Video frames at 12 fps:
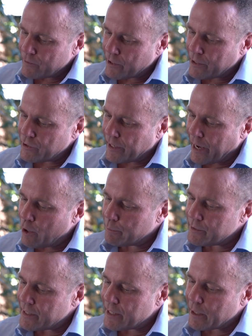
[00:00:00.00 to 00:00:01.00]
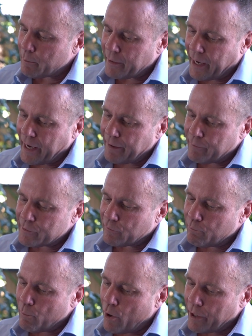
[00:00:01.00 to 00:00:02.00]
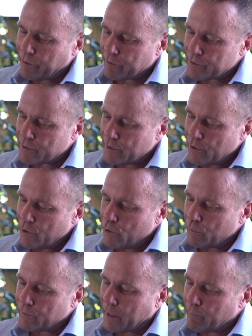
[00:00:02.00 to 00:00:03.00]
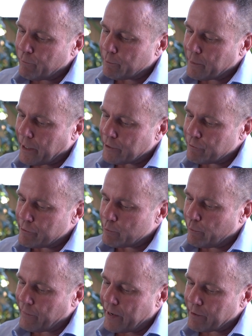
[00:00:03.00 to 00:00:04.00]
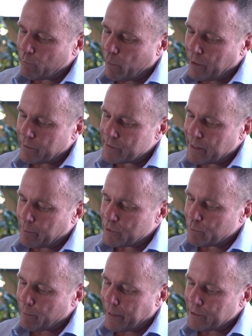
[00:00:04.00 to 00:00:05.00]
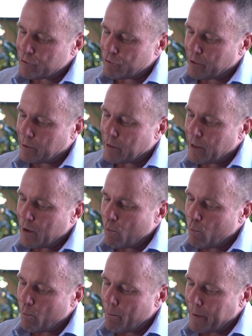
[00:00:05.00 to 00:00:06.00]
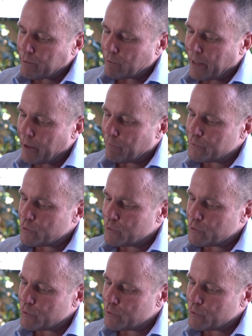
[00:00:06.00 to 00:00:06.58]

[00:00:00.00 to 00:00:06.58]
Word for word: changing help seeking behaviours of migrants who've come from countries without well established mainstream mental health